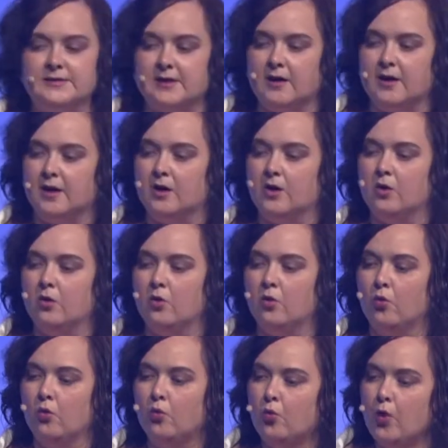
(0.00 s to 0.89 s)
uh,
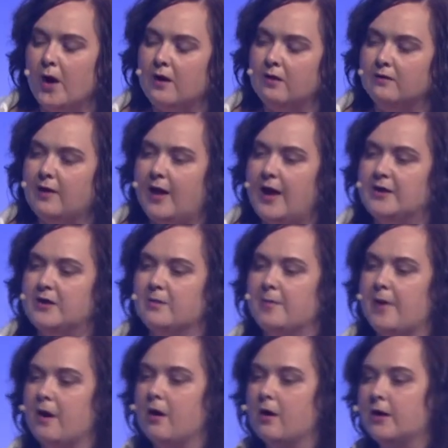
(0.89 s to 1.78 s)
where Latin
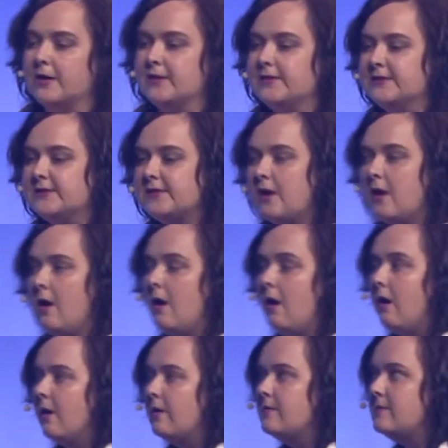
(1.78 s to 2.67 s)
Americans
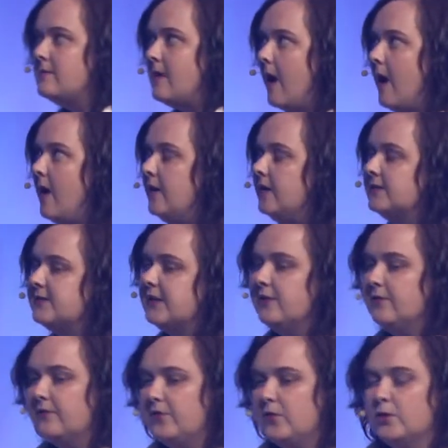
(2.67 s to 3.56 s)
are not as
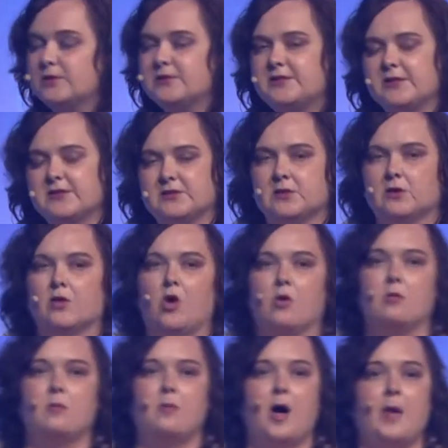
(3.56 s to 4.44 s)
influenced as the
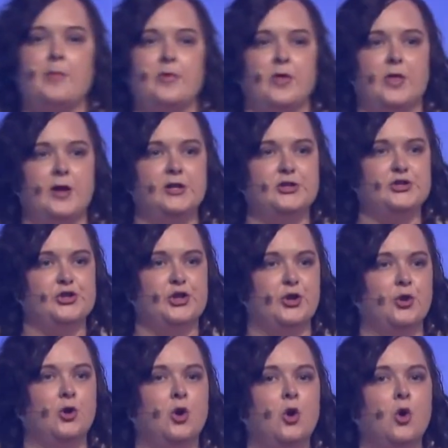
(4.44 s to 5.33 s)
global
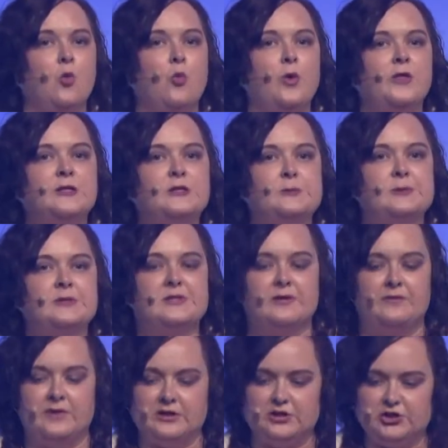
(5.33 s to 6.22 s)
population with a
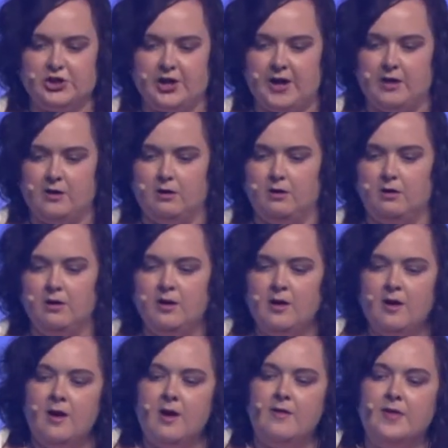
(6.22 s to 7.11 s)
specific channel.
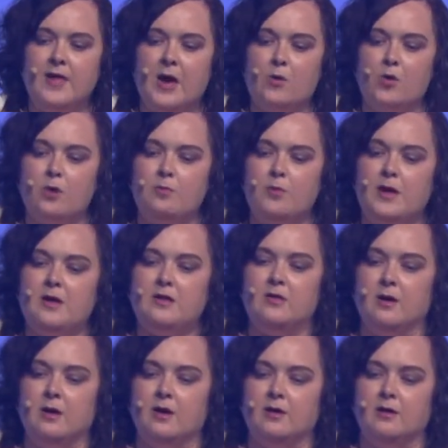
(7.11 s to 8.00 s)
And that would be
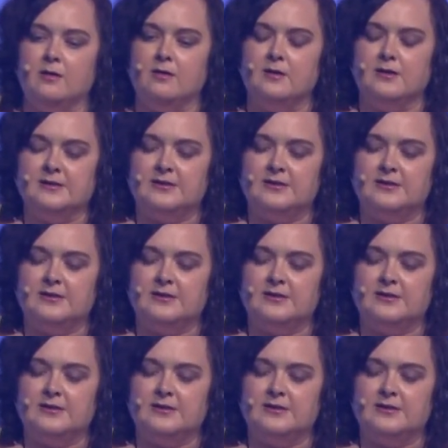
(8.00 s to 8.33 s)
the, the